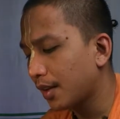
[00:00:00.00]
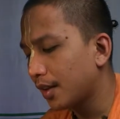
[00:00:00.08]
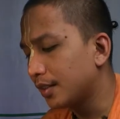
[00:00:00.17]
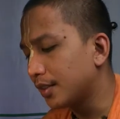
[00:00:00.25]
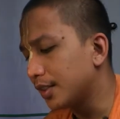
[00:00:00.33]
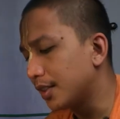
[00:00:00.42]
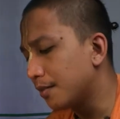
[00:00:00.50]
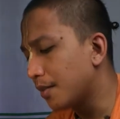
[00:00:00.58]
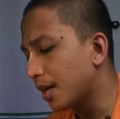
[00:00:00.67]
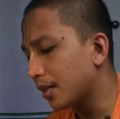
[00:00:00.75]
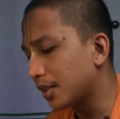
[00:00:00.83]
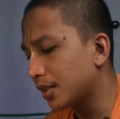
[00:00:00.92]
Nanda
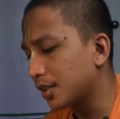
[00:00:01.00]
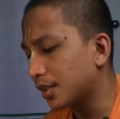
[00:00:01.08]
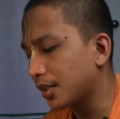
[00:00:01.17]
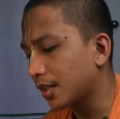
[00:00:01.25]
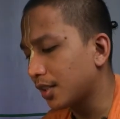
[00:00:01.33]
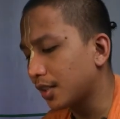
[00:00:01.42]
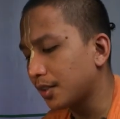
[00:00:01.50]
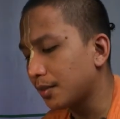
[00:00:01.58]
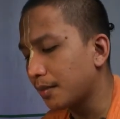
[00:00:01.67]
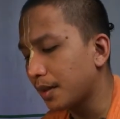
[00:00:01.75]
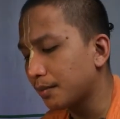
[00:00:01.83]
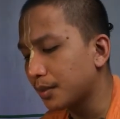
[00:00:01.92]
Maharaj and other
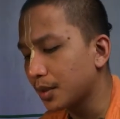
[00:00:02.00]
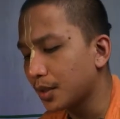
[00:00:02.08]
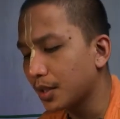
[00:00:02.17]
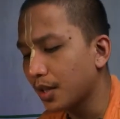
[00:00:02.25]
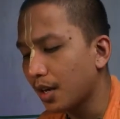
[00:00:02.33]
members